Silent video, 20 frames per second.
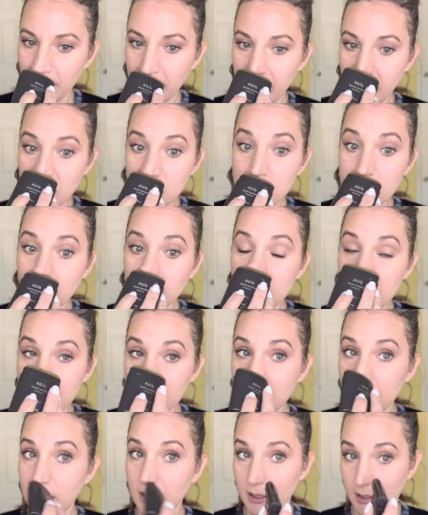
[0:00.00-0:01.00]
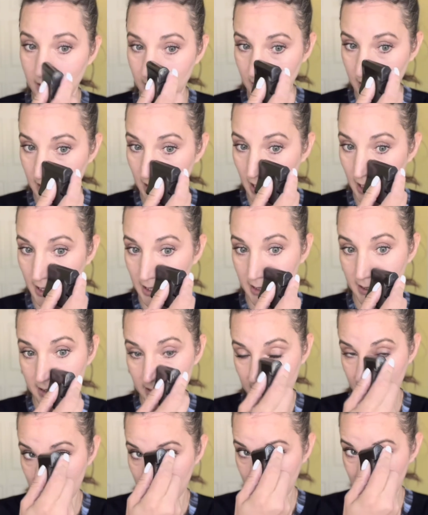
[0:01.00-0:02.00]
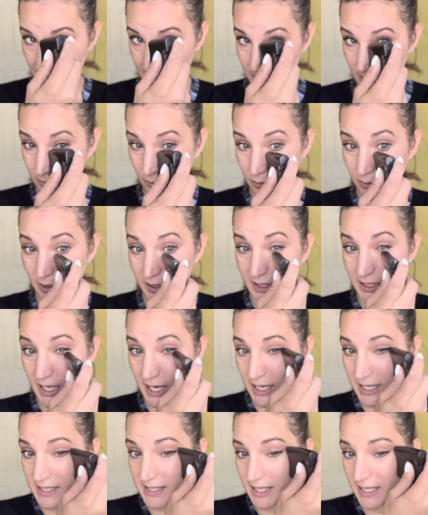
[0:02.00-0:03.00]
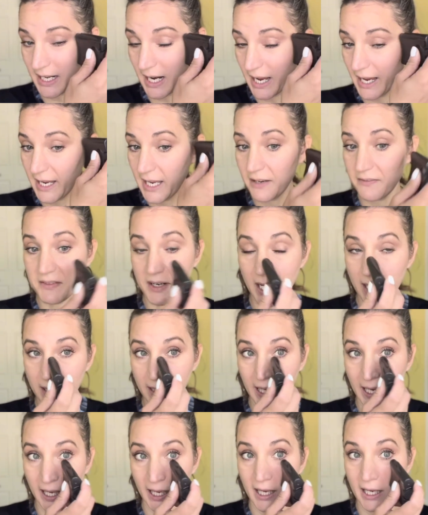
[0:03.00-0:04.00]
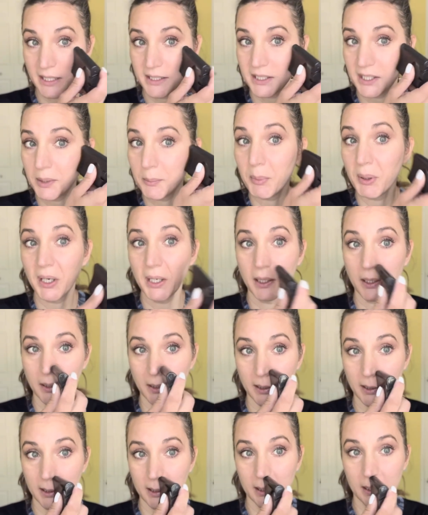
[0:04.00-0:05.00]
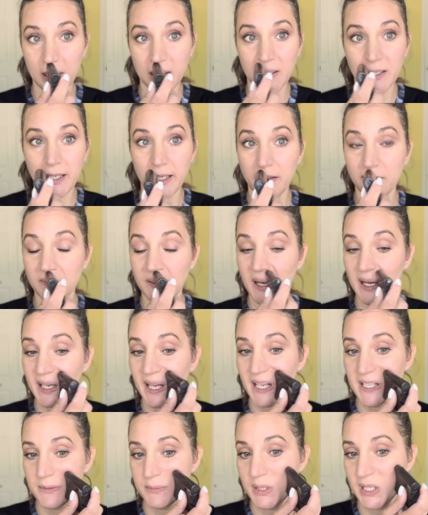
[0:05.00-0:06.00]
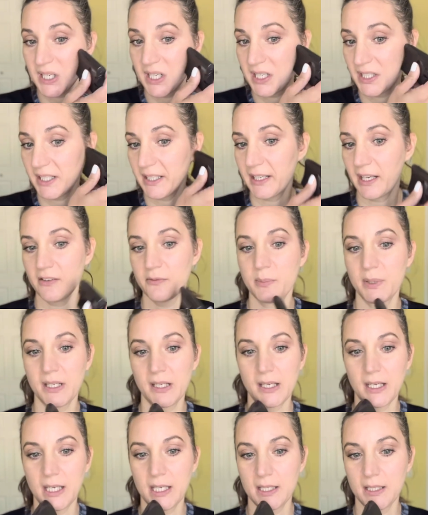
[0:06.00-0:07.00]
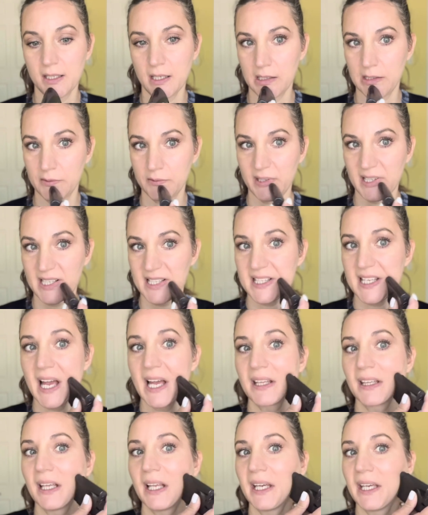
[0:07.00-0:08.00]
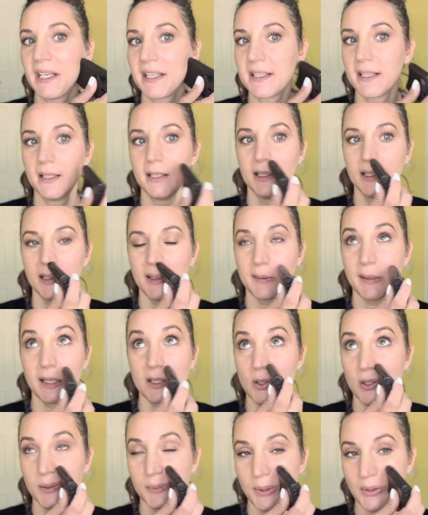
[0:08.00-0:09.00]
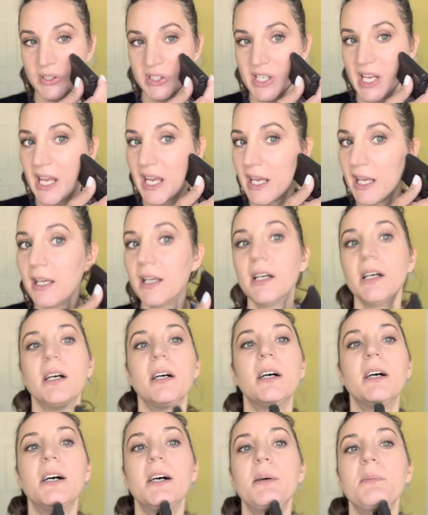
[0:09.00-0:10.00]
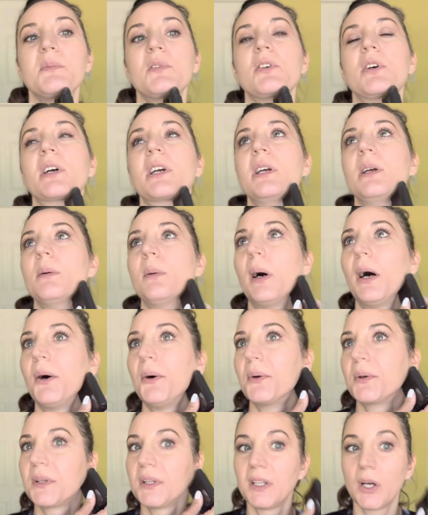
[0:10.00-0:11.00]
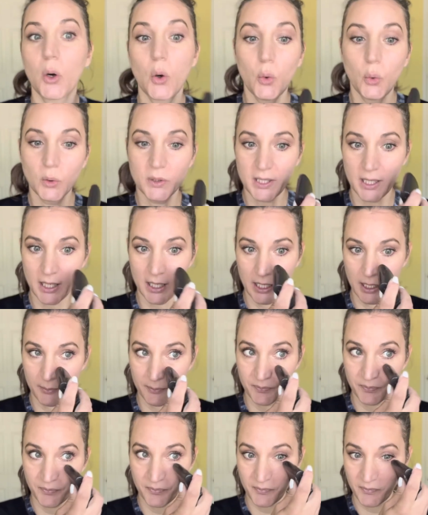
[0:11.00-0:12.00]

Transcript: It's just, guys, it's really nice. And I have not had a burn. I have not had a burn, and I've been in direct sunlight. I'm not talking about today. I'm talking about the whole time,